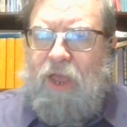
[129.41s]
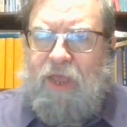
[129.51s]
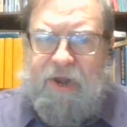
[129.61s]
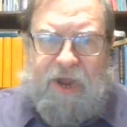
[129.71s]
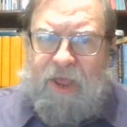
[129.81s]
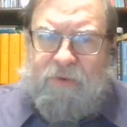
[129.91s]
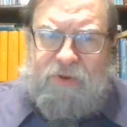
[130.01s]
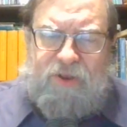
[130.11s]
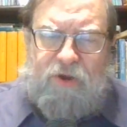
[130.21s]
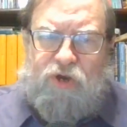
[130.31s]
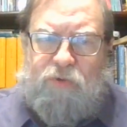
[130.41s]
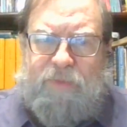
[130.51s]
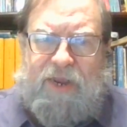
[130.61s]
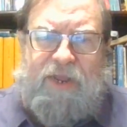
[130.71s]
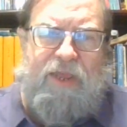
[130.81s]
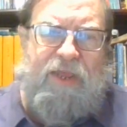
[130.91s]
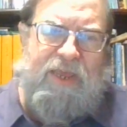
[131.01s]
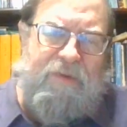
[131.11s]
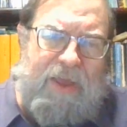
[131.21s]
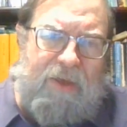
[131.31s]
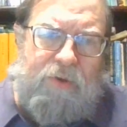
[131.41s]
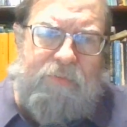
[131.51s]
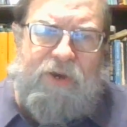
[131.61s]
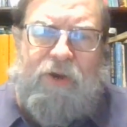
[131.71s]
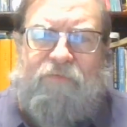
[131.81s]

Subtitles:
and other social media. Email them to your